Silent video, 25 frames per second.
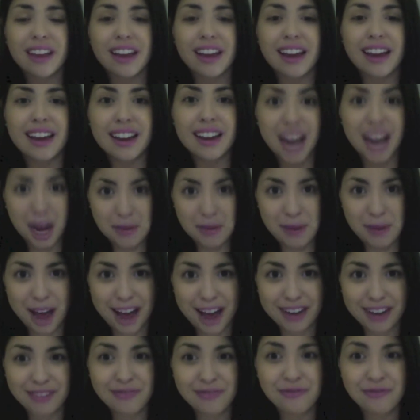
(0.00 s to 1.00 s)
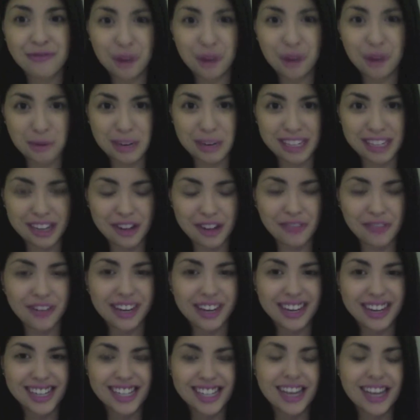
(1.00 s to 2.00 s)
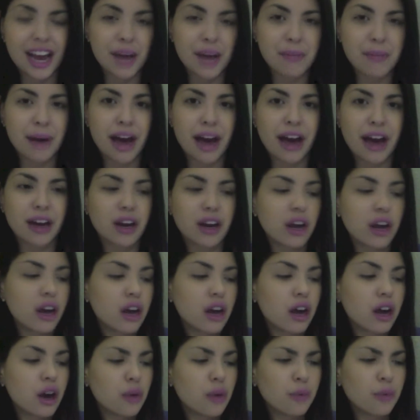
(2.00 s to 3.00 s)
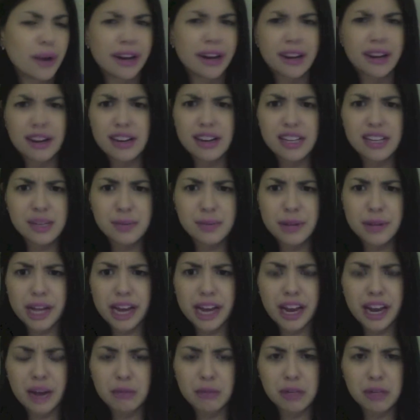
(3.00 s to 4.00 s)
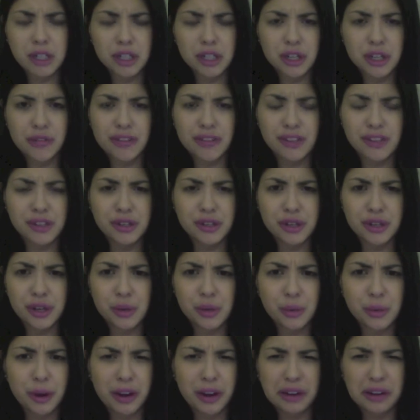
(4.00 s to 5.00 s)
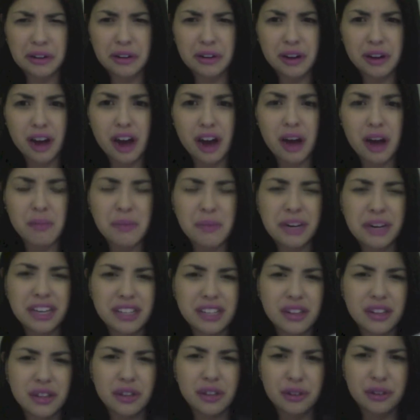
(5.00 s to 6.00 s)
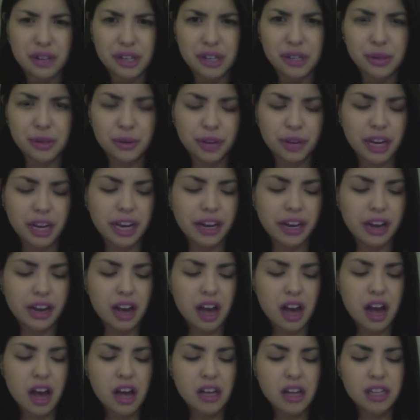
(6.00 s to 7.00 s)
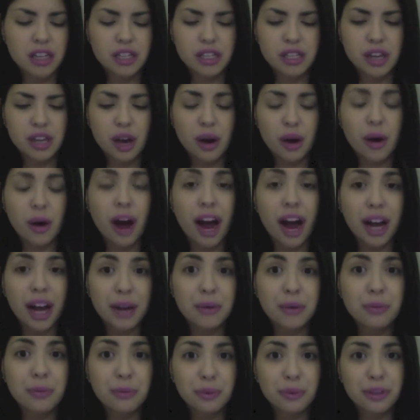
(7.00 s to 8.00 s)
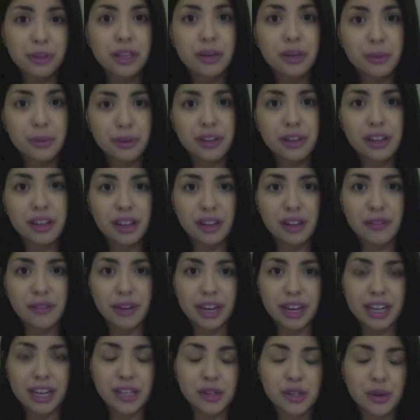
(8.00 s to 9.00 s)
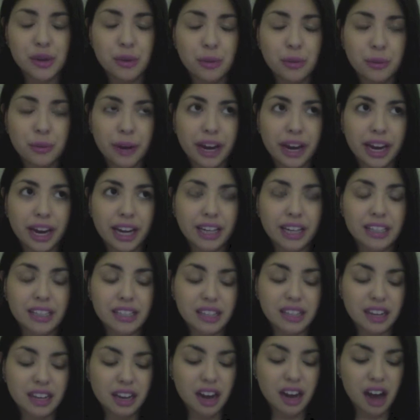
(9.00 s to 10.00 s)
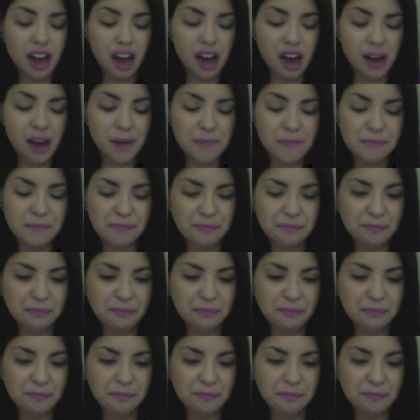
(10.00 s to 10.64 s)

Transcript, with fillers: an iPad for myself. It is the iPad Retina display. I'm not sure if it's a new one or not, but it's the 32 gig. So I really, really love it. It's great. Um,